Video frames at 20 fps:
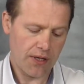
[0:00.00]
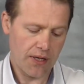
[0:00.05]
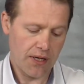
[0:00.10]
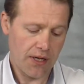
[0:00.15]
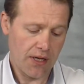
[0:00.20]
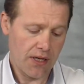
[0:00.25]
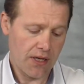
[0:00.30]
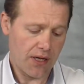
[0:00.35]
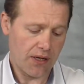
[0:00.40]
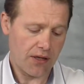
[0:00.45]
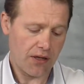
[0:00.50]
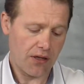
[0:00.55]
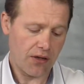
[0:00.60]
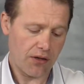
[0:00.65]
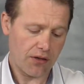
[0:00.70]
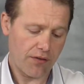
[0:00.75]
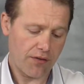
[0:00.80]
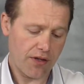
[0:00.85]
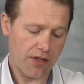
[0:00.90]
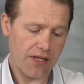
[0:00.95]
And a lot of the
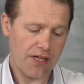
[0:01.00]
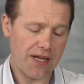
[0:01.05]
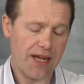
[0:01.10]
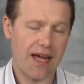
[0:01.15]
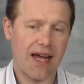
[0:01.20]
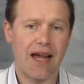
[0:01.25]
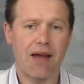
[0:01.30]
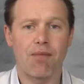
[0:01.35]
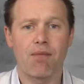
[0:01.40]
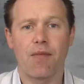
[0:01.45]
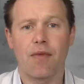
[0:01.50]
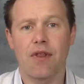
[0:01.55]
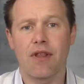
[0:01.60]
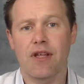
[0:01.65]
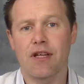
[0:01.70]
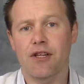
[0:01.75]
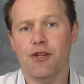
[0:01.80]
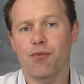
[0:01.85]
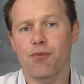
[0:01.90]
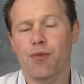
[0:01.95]
time there's
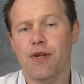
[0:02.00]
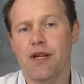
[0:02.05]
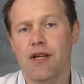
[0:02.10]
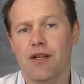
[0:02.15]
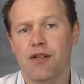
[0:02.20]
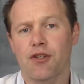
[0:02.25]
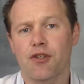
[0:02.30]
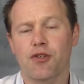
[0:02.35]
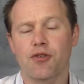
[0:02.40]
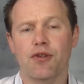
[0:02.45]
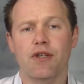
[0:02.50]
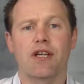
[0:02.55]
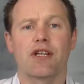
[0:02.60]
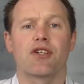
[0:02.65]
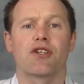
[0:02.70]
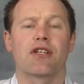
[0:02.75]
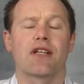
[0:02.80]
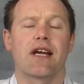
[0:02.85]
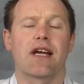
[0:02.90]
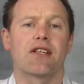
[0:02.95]
been strange
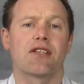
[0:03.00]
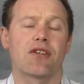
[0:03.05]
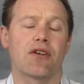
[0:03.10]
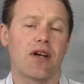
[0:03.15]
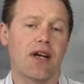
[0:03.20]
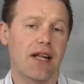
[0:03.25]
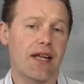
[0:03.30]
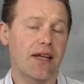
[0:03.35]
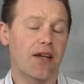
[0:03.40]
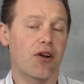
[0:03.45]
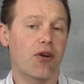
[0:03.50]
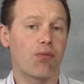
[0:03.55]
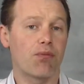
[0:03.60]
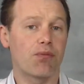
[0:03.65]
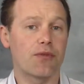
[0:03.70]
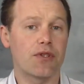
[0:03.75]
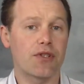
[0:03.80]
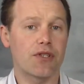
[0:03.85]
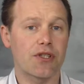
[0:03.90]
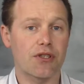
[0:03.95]
lights or
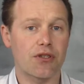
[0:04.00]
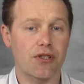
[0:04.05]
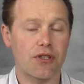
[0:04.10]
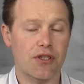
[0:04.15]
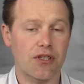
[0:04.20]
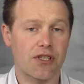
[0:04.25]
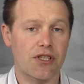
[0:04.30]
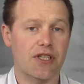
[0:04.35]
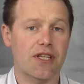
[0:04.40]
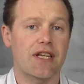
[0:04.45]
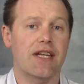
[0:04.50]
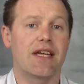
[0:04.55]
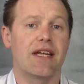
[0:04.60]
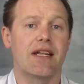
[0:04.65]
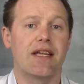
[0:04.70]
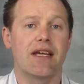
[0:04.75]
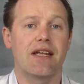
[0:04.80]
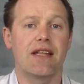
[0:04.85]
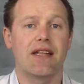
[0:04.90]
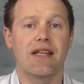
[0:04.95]
helicopters seen
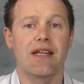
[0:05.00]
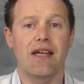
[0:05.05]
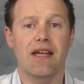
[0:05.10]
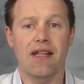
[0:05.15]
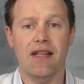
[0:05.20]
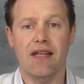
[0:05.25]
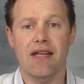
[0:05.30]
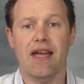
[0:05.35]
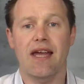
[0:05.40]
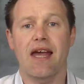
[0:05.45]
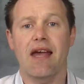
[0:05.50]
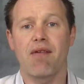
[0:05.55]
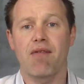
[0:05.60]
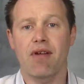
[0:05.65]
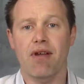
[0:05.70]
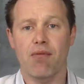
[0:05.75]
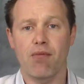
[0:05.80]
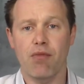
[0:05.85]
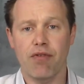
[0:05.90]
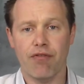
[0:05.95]
in the area
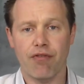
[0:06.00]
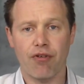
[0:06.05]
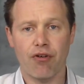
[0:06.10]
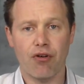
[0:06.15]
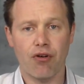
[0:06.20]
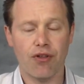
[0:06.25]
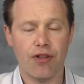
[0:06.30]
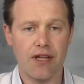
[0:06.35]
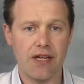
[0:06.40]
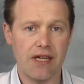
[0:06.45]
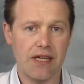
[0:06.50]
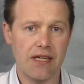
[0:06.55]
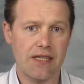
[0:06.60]
before these